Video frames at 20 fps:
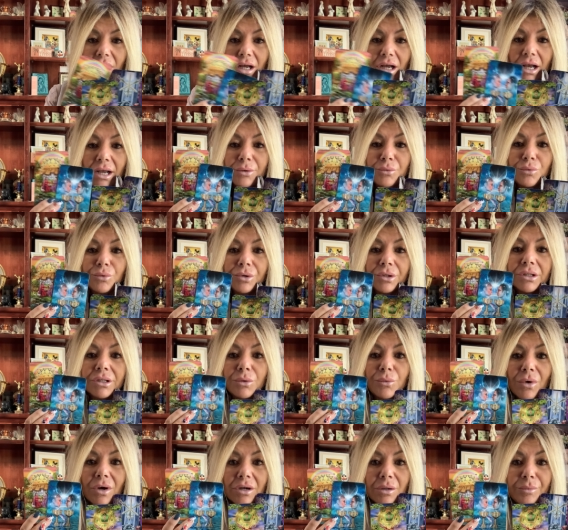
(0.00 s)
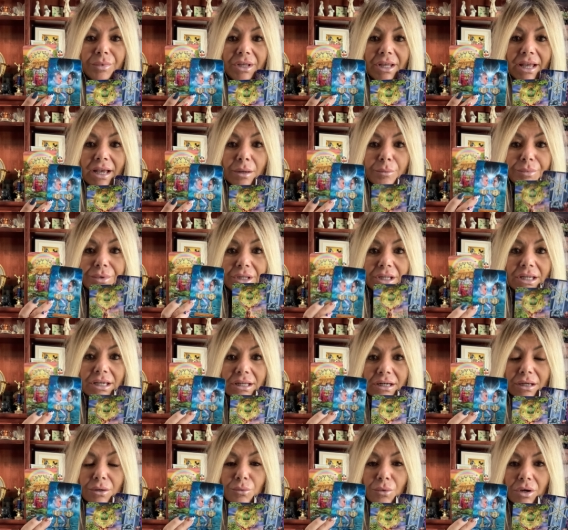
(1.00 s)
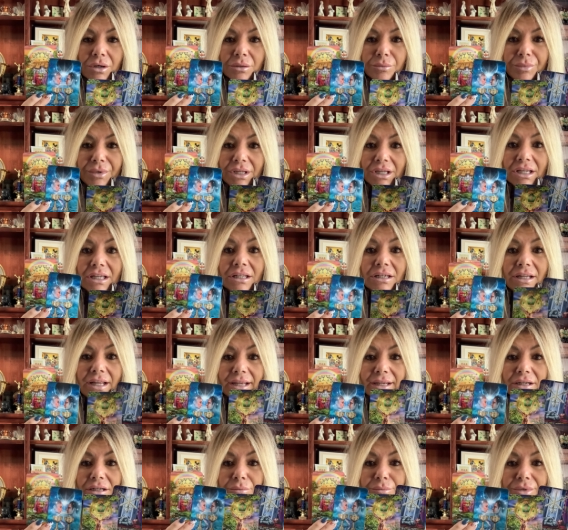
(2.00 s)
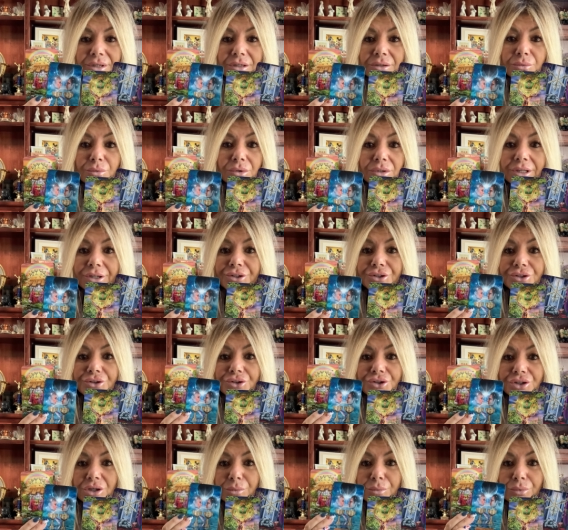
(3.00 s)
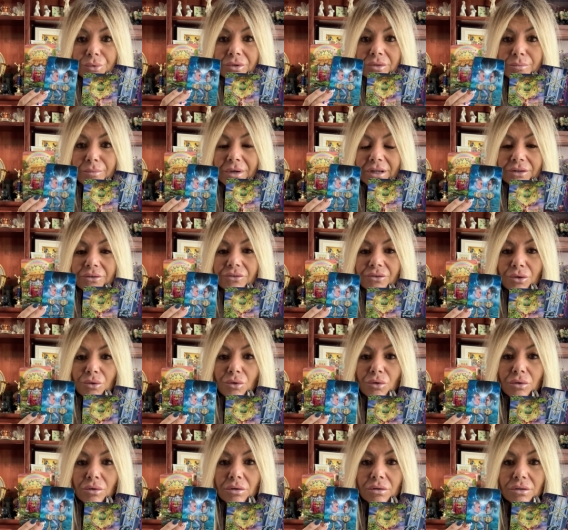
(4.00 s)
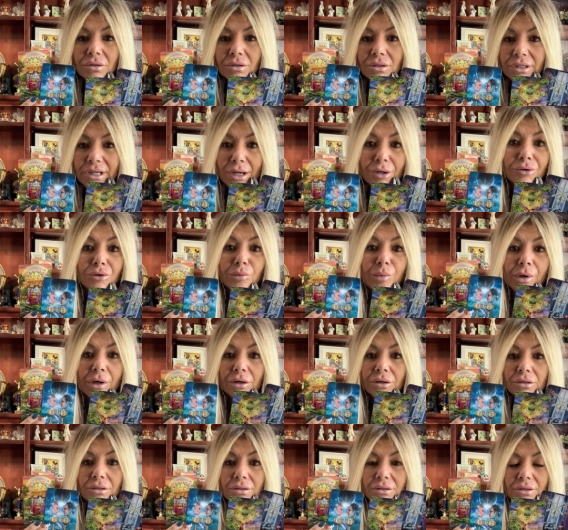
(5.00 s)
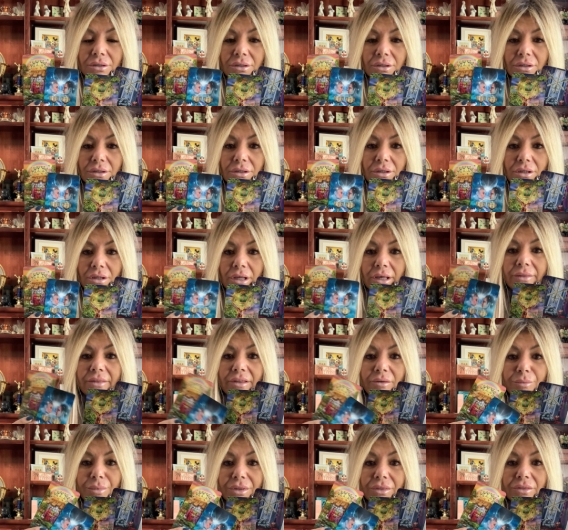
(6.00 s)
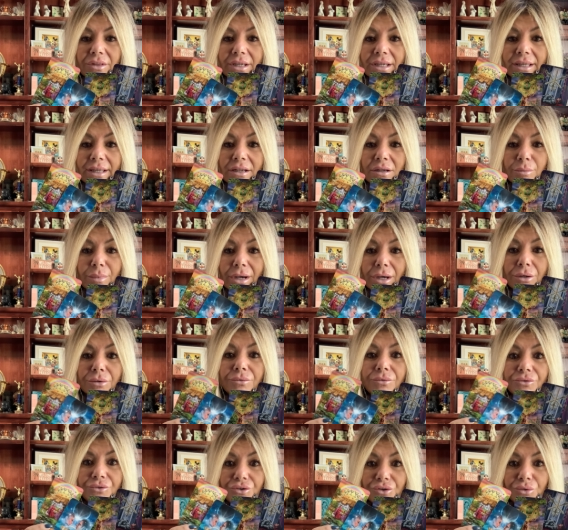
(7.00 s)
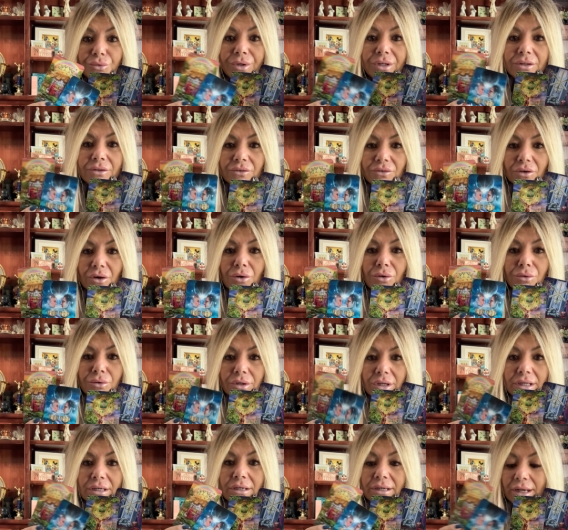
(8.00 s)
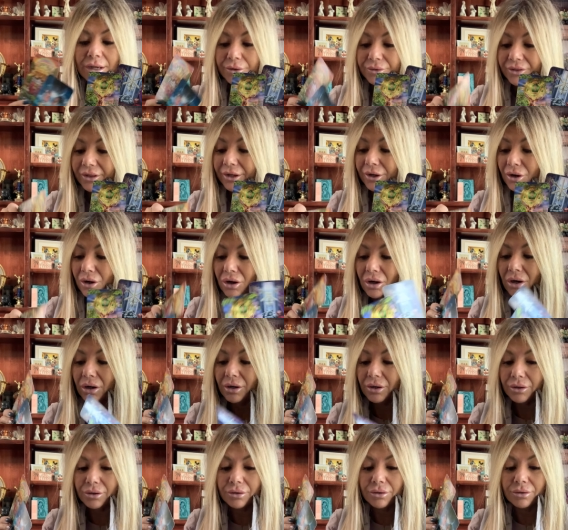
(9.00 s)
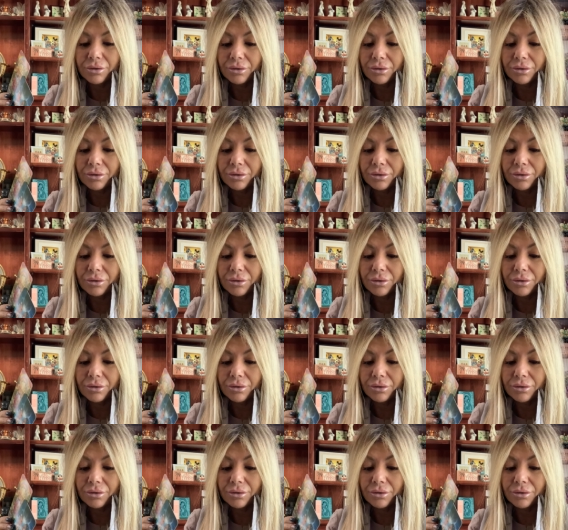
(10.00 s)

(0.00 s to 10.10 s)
I really want to be happy and I want to be in a committed relationship with my soul counterpart. And they've been thinking about doing so, and now they are.